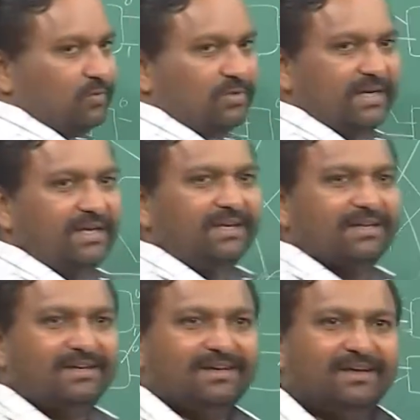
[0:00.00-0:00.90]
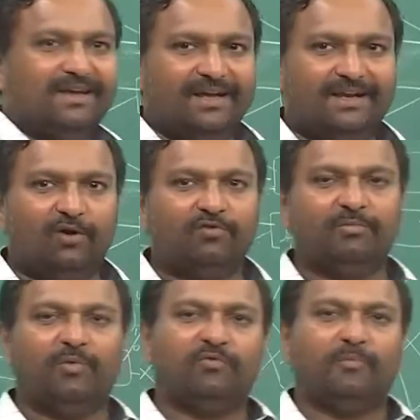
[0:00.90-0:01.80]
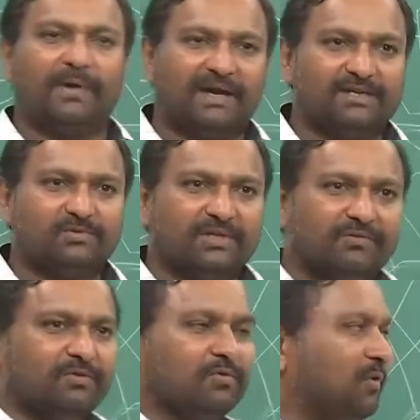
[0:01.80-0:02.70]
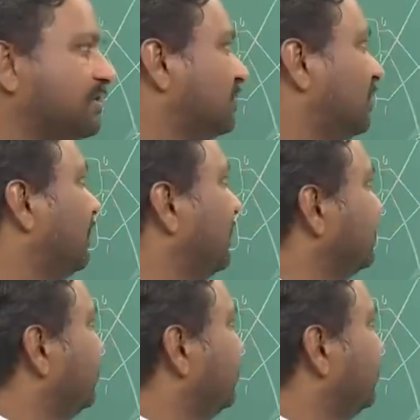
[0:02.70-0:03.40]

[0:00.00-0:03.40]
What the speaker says: switching and now we move to packet switching. We should also know what is